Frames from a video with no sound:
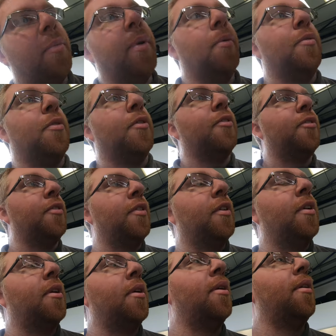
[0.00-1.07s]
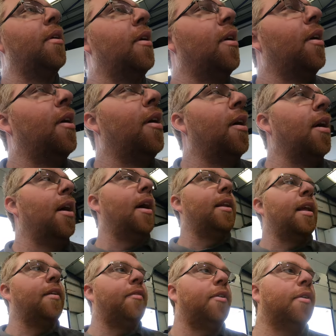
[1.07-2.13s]
the wheels off
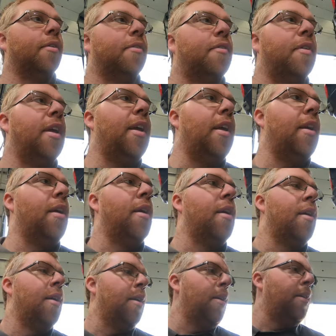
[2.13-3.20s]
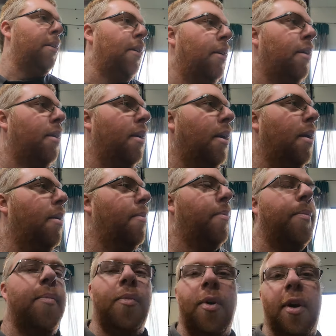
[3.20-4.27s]
and have a look, see
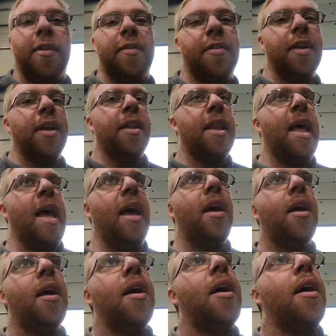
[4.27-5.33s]
what I can see in there.